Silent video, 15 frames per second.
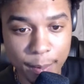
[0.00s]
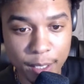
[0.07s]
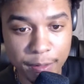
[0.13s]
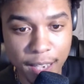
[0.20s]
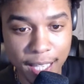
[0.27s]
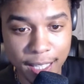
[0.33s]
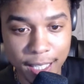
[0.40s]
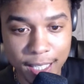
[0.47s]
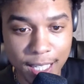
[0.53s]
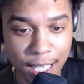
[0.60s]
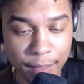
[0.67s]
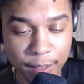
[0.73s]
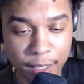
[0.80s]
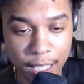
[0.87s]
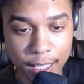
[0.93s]
And the fact that he's not
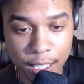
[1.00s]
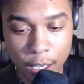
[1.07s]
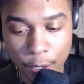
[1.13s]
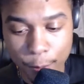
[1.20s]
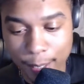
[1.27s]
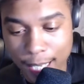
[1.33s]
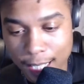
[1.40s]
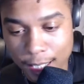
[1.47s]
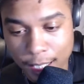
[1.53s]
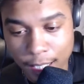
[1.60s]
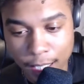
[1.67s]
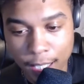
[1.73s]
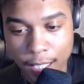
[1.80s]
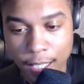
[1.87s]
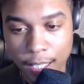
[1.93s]
even letting it go, man, that's
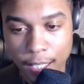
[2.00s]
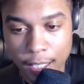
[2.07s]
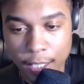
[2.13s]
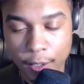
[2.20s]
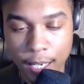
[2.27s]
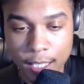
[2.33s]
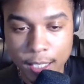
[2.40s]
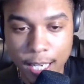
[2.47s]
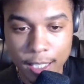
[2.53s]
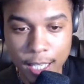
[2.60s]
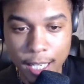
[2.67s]
you know that's that,